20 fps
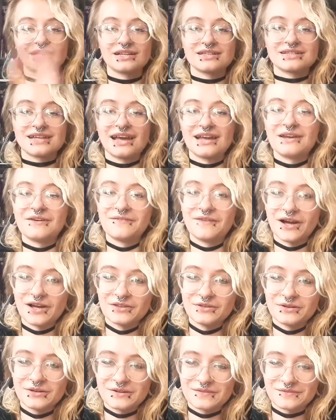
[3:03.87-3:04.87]
That's kind of how
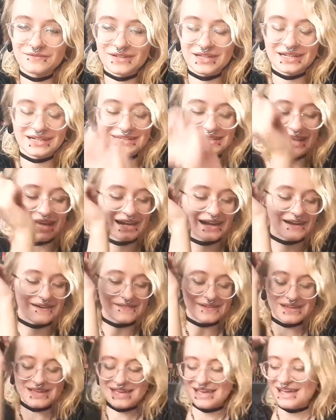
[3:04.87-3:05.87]
you could figure that
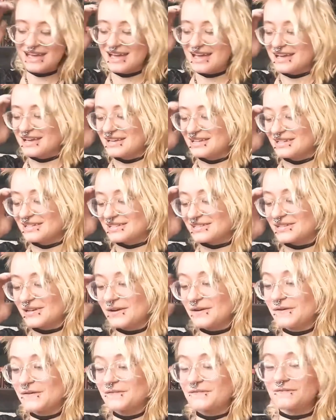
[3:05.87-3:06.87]
out.
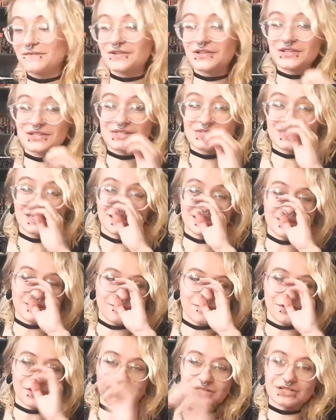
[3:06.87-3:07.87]
So first things
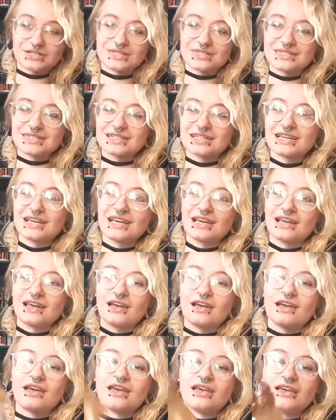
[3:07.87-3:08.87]
first
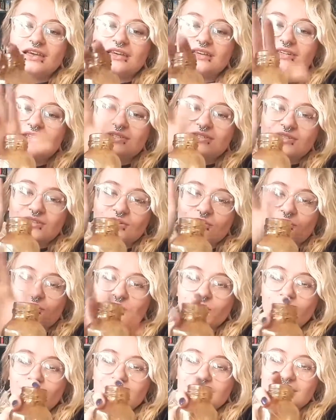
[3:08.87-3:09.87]
is
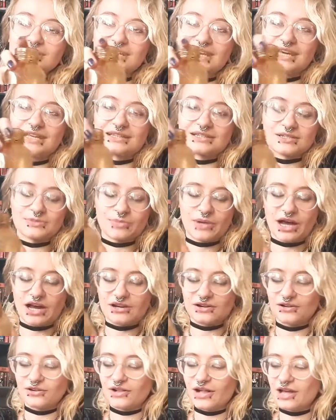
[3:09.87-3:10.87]
we're going to take this
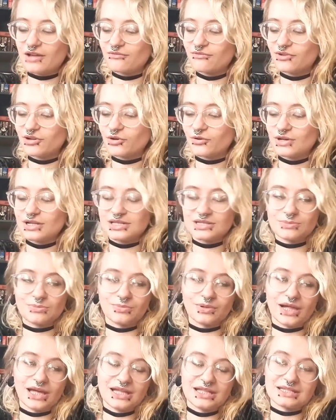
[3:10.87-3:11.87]
bottle and we're going to
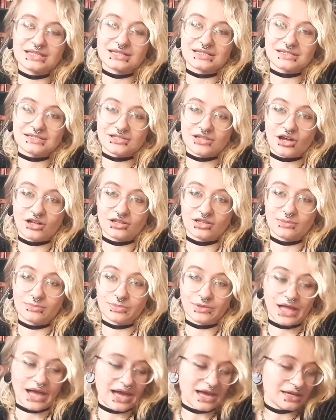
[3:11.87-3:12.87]
paint it solid
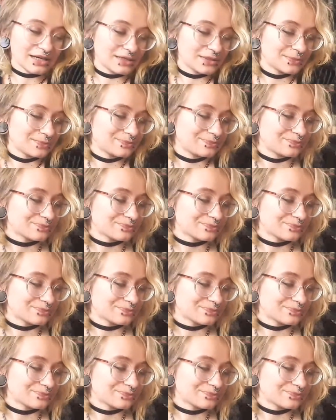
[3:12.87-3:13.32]
black.